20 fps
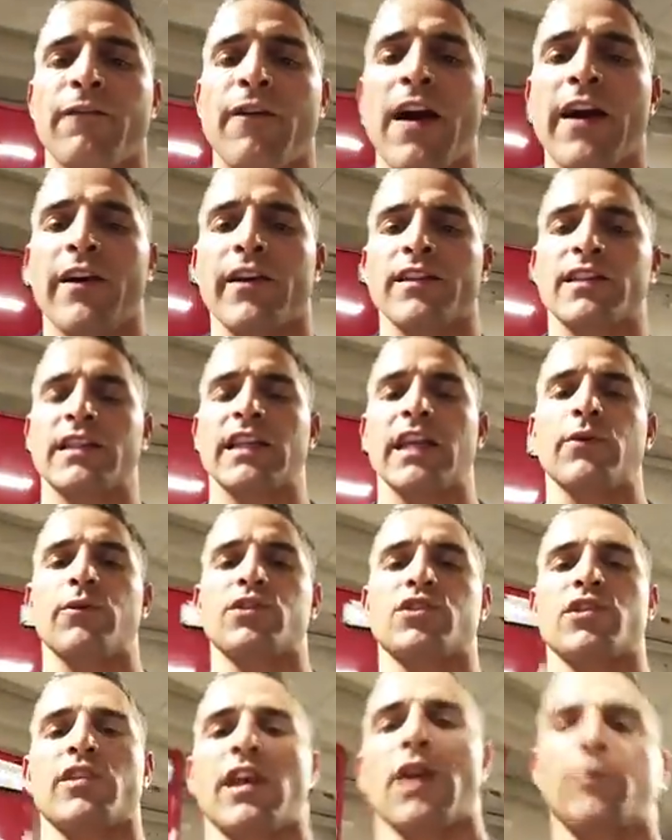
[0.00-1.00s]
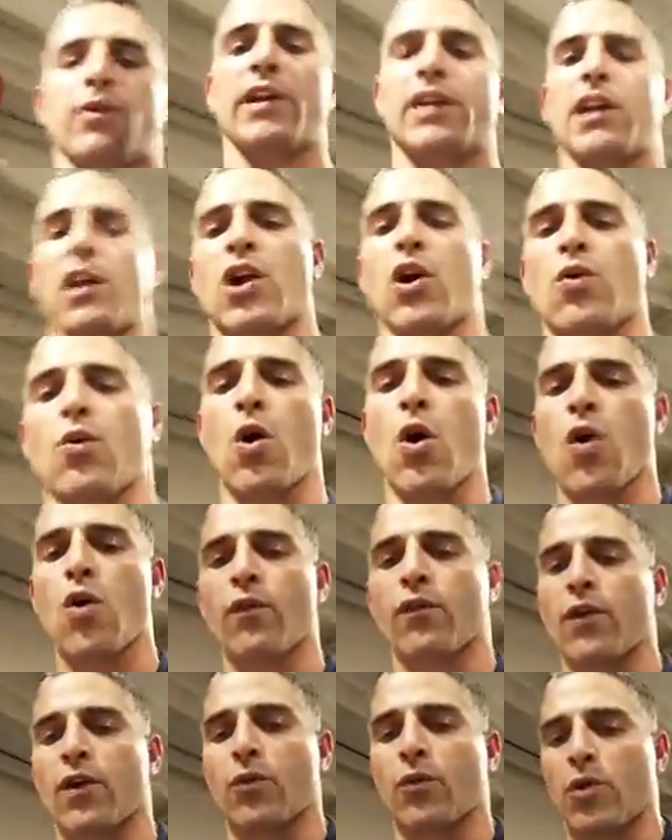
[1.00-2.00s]
fire extinguisher that we're going to go
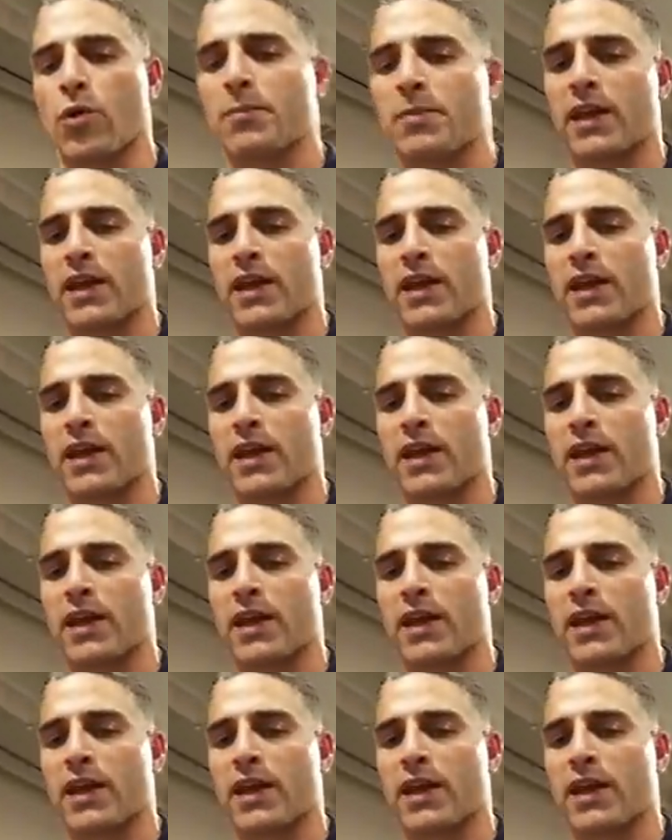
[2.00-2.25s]
over will